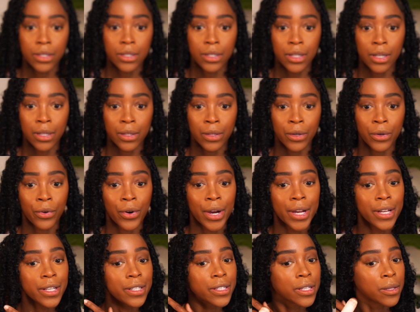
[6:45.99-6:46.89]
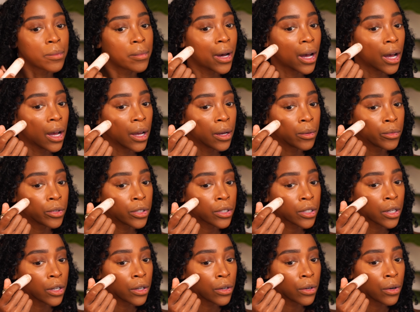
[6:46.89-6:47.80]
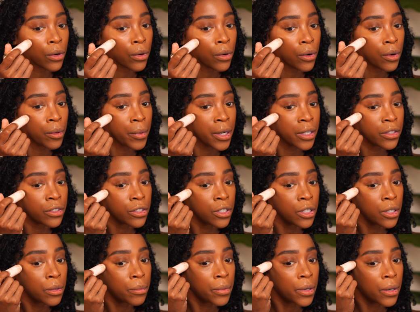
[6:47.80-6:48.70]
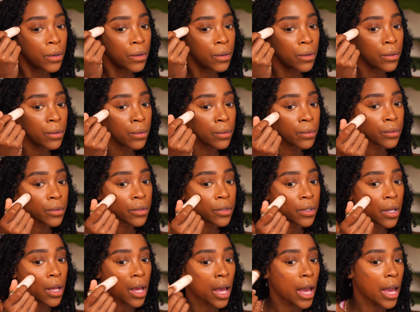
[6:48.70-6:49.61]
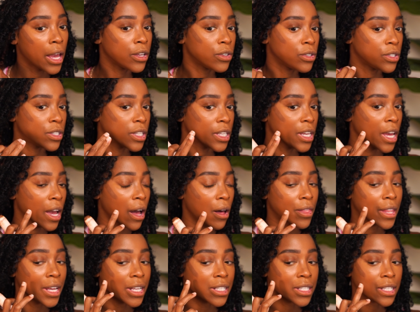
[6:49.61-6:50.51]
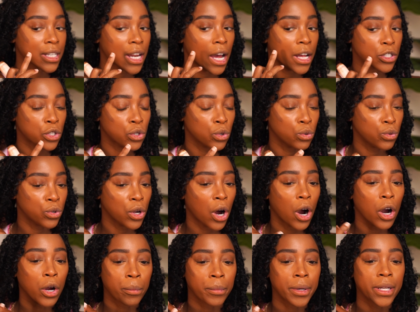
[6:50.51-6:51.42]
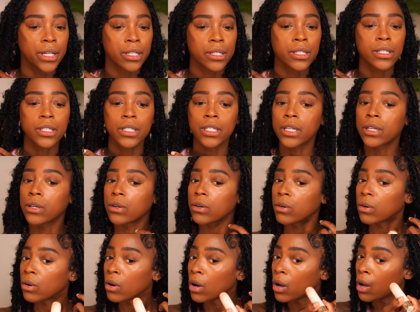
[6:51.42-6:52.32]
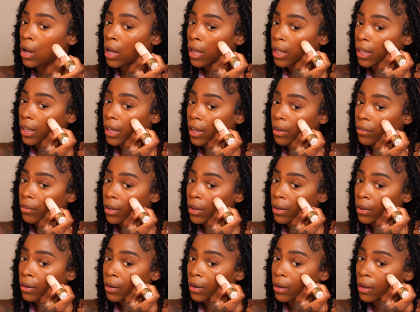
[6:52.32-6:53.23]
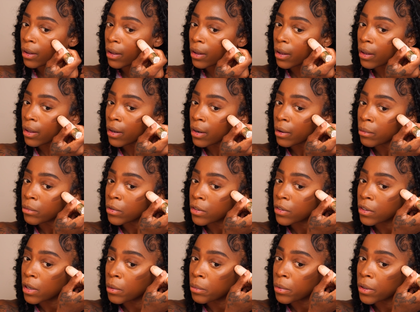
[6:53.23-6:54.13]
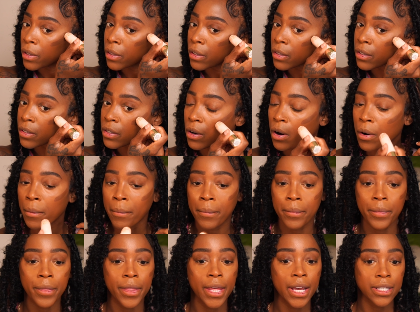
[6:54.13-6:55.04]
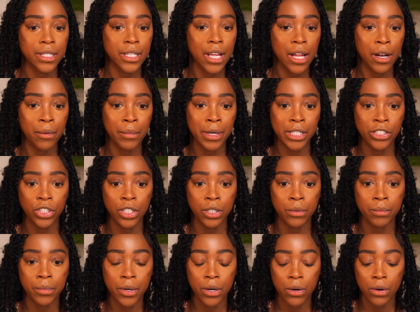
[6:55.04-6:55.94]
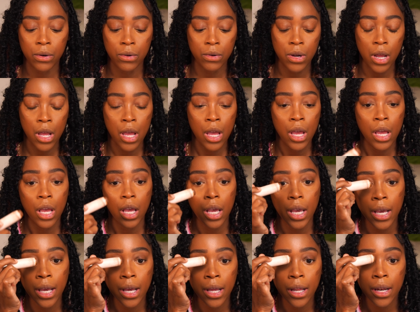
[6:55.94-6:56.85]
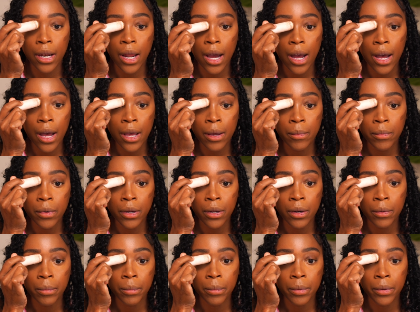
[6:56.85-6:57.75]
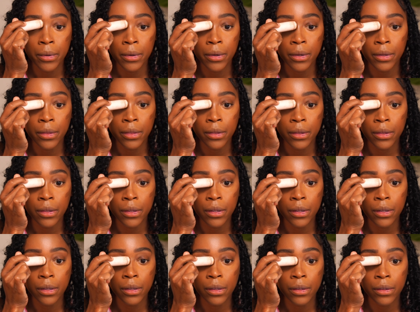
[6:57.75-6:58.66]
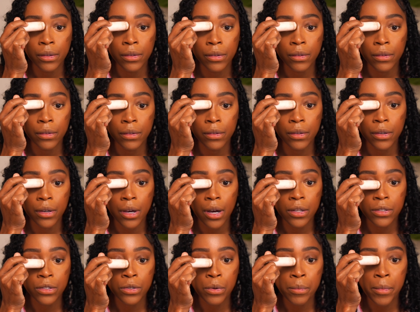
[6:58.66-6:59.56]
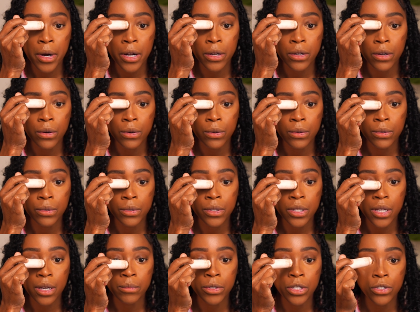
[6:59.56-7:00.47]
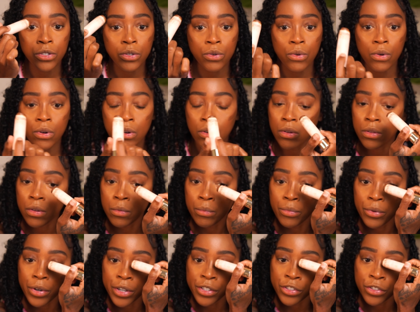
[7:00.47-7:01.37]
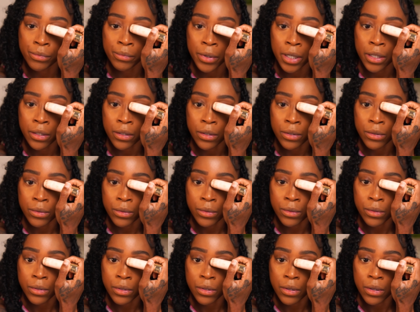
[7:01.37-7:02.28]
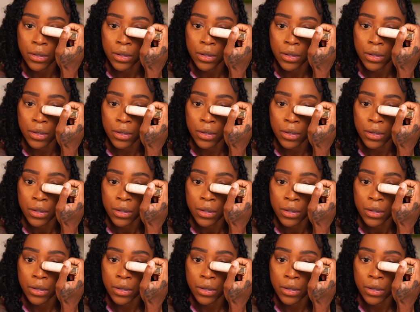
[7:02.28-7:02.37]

stick look crazy, but I'm just going to go on my cheekbones. And you see how that's not too dark, but it's still giving. And I'm just going to put this on that side of my cheekbone. And I'm going to put this to contour my nose. I'm just going on the bridge of my nose